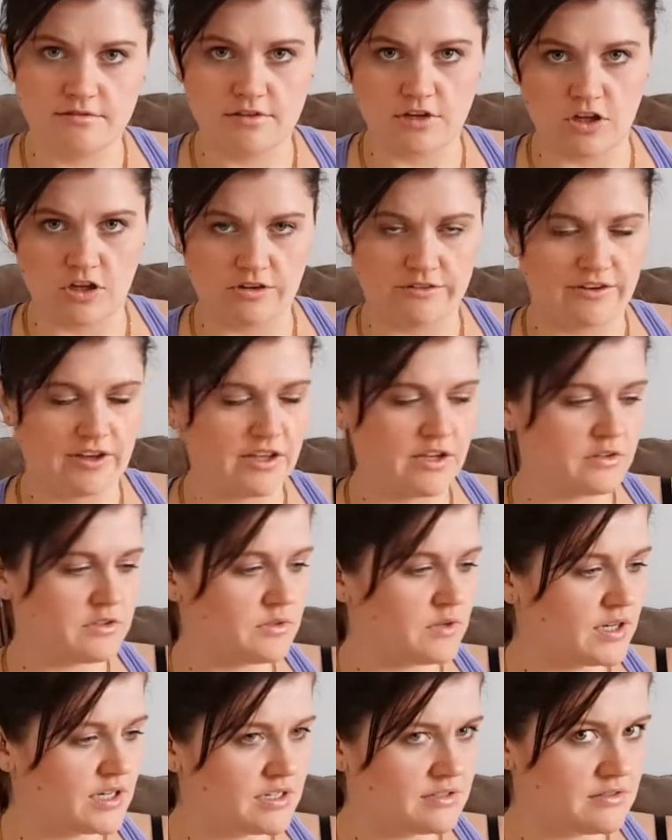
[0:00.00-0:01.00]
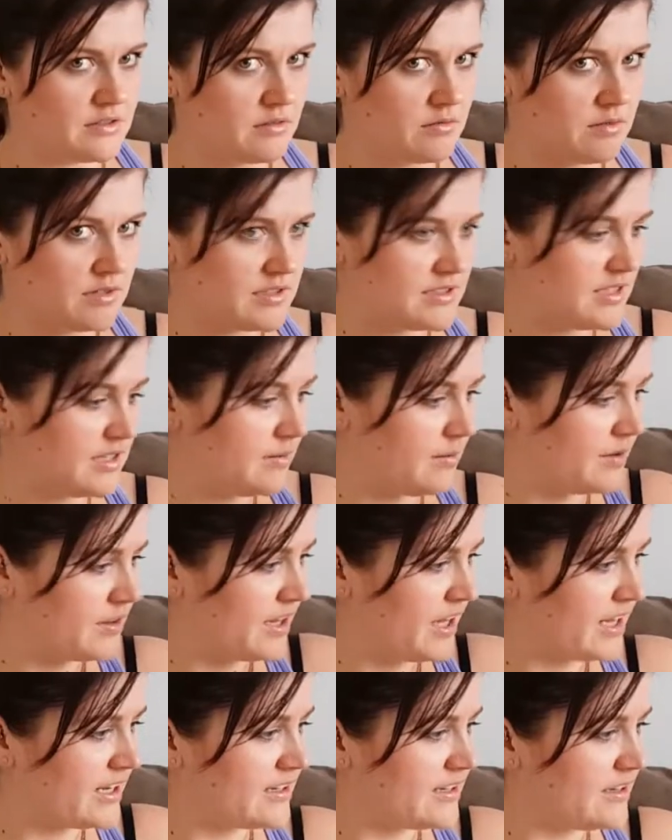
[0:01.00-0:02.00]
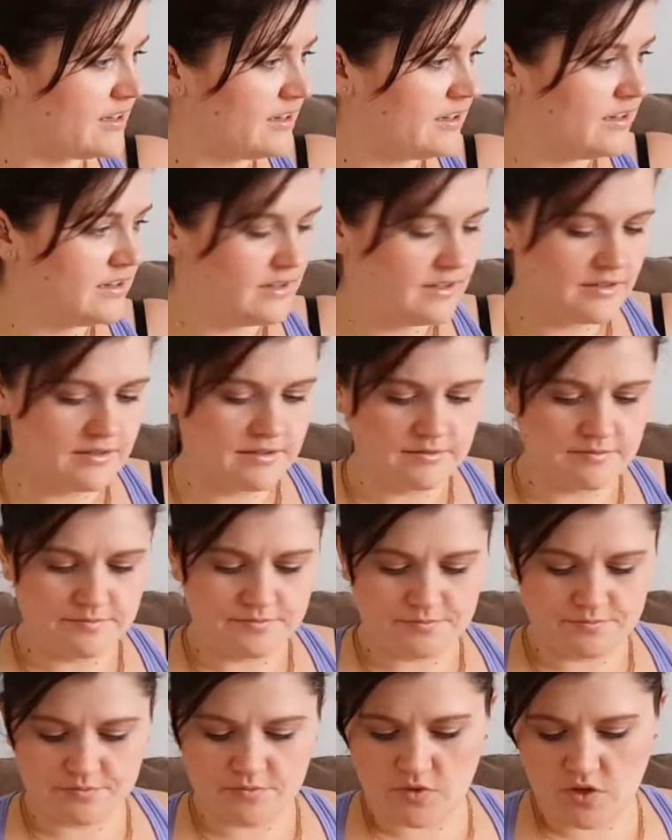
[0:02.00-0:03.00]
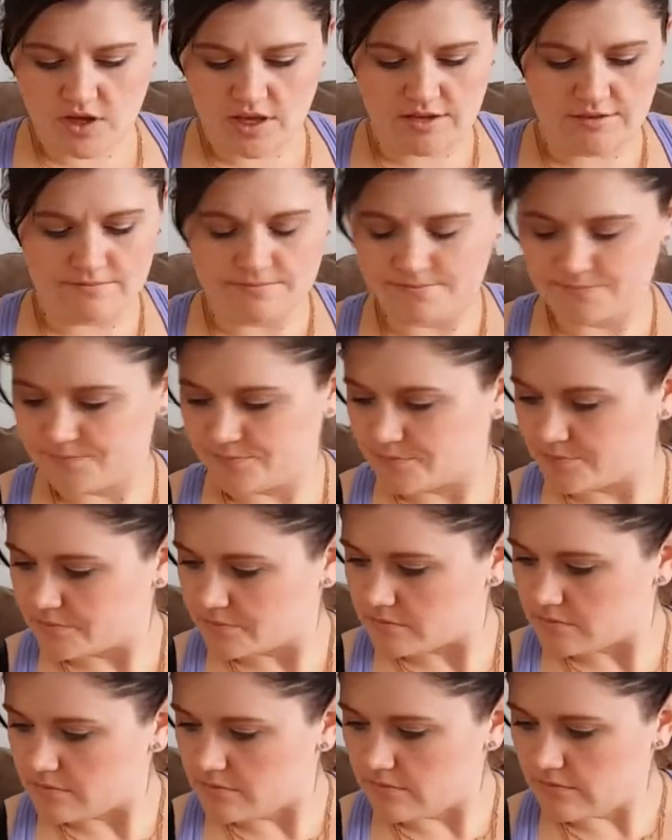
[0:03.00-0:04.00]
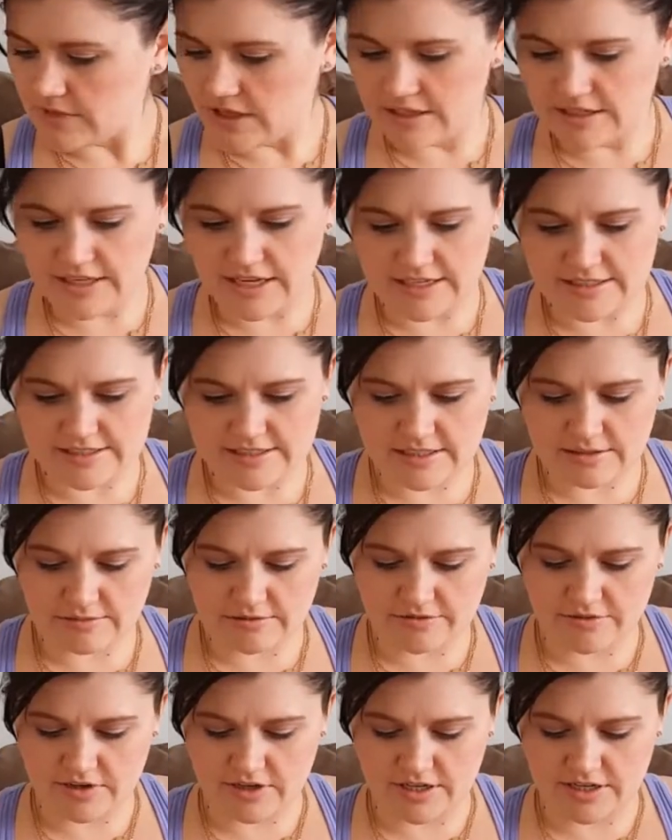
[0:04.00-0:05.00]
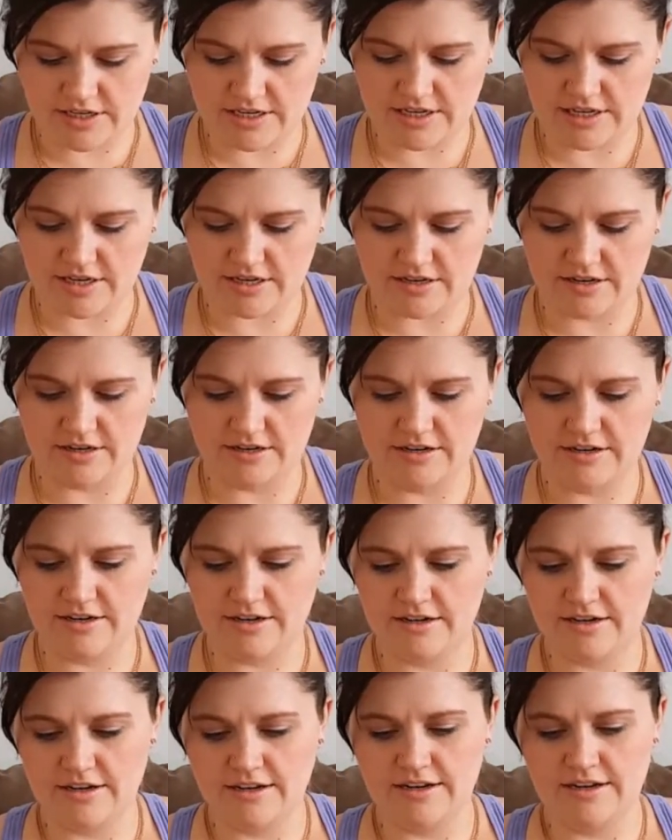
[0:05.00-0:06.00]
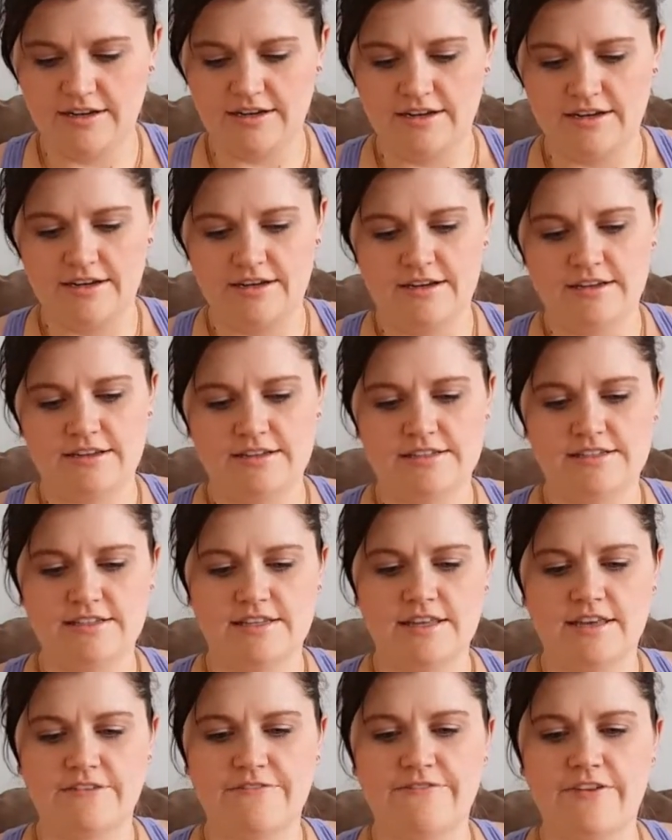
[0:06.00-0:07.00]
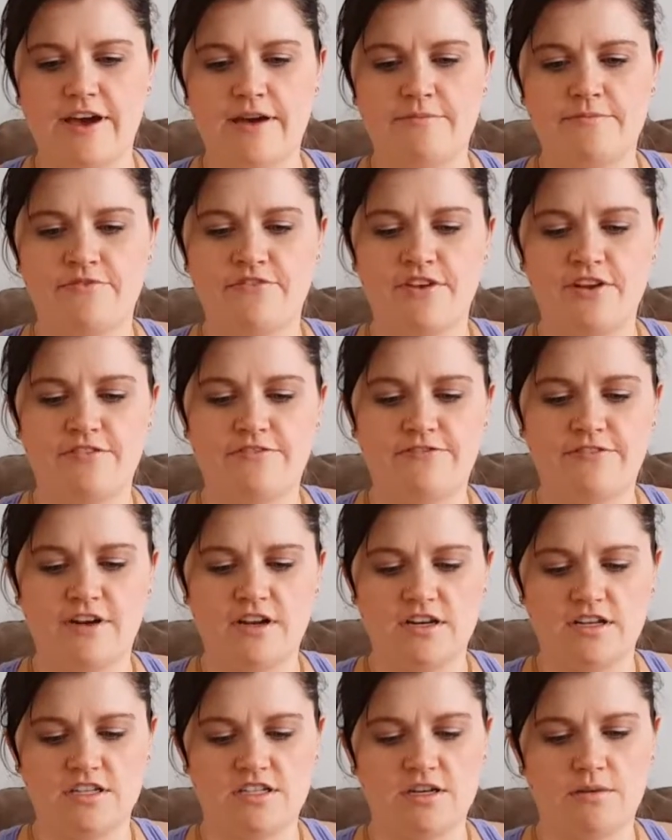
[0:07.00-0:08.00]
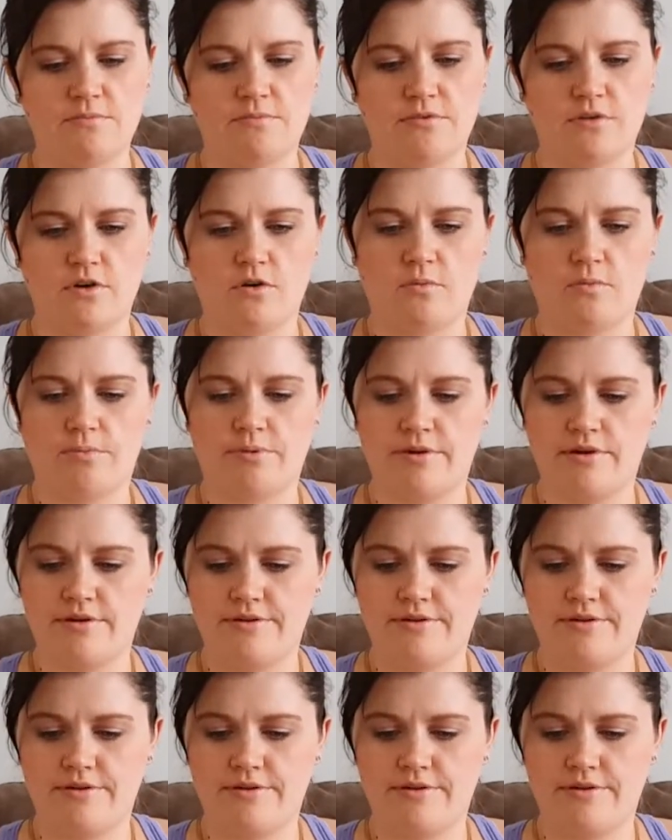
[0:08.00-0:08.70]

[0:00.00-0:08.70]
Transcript: dollar value to it, so we'll see about that. Okay, the next thing we've got in here is the FabFitFun jump rope.